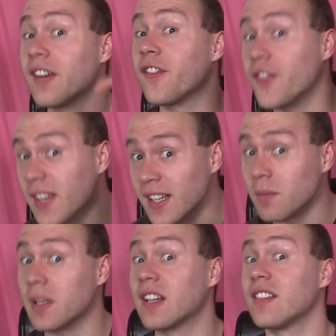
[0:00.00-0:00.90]
a feat
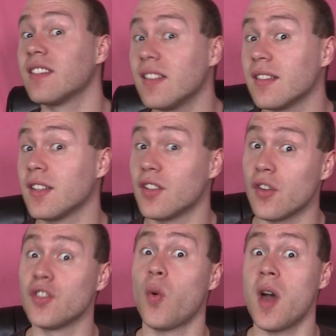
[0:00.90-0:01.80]
because since I
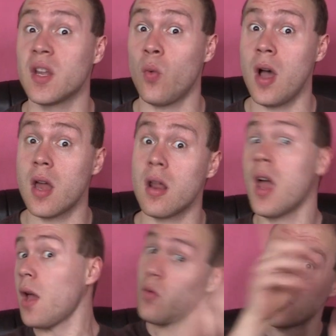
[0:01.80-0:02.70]
turned 21,
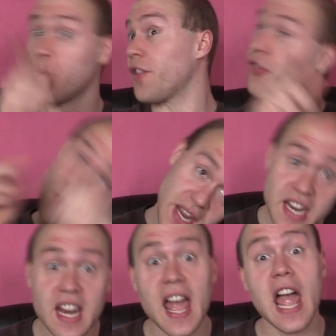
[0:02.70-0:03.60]
which was
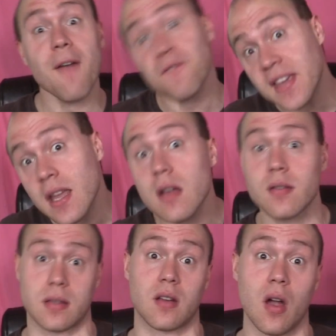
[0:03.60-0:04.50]
3.5
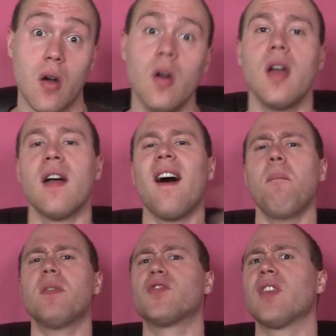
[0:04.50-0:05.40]
years ago, I've
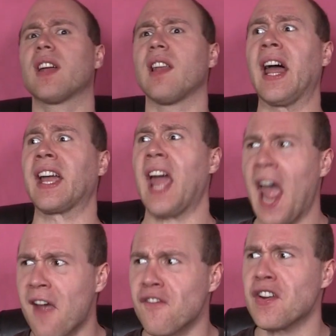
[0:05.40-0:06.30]
been drinking like
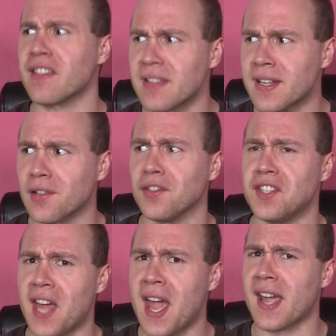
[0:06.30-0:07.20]
every single
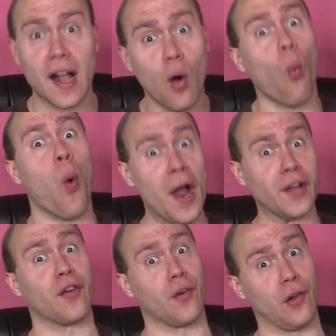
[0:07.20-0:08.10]
day. I go white
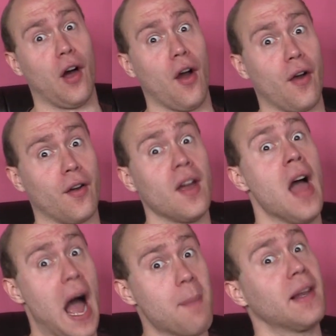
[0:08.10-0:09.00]
girl hard.
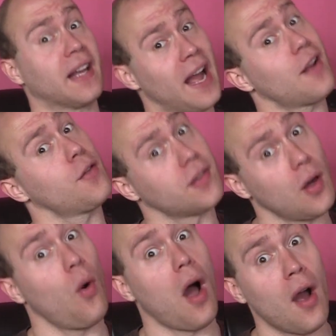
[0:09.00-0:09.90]
I mean, like, I go
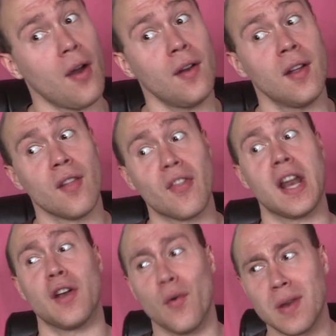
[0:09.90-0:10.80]
so hard that
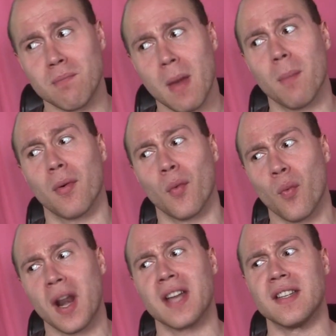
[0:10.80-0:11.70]
I don't remember
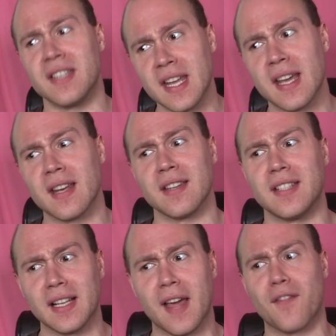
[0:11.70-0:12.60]
what I did
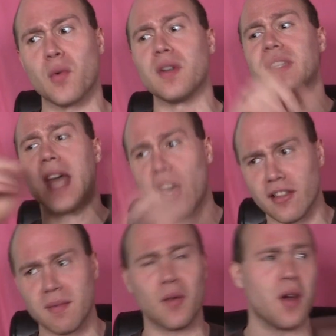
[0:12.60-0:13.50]
until everyone tells
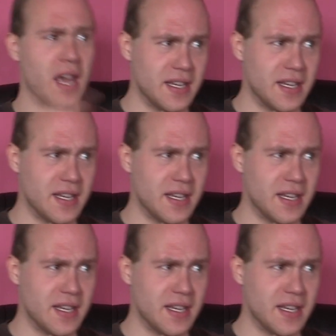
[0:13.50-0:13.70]
me what I